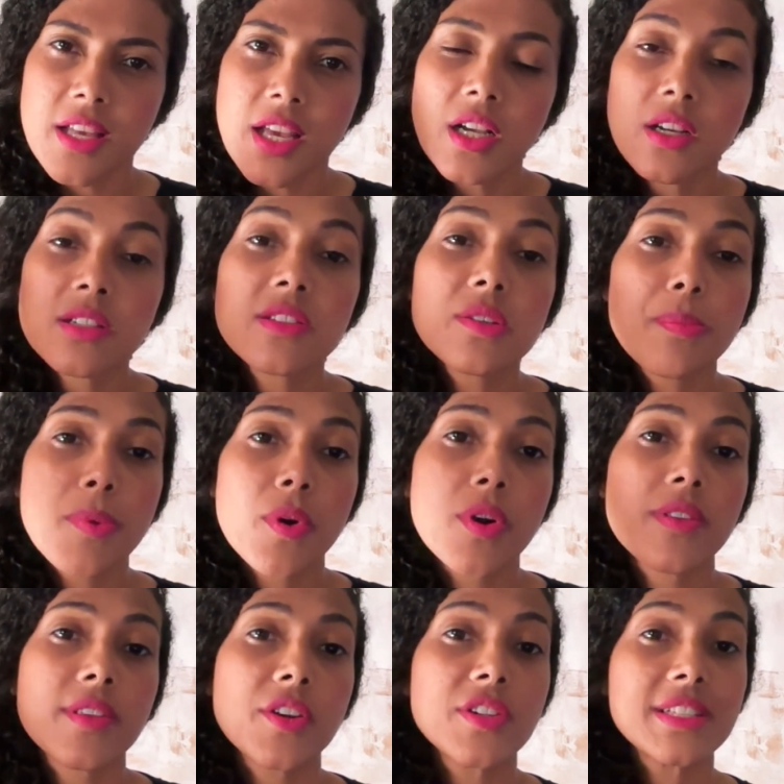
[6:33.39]
could
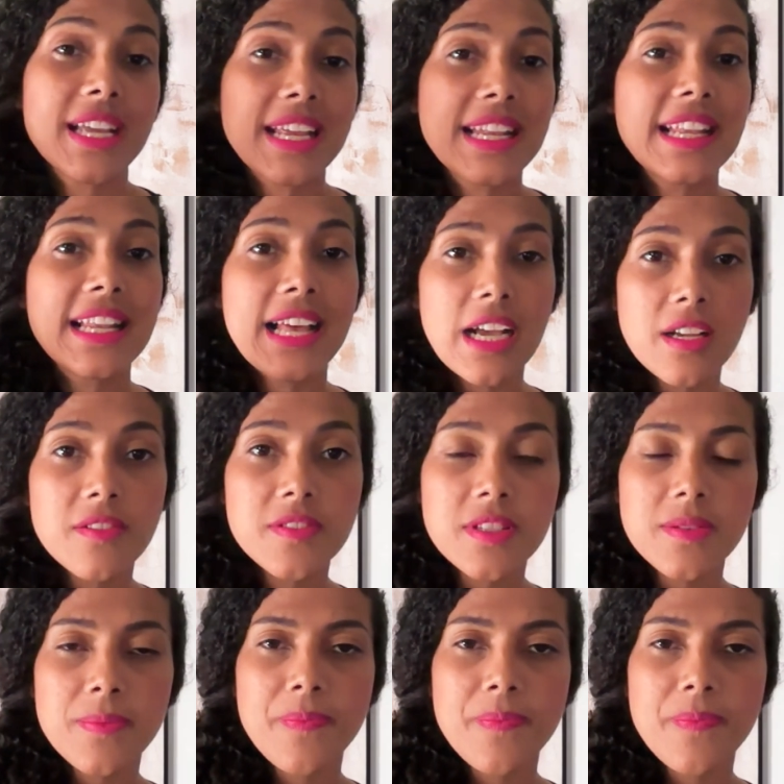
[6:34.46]
support their daily lives.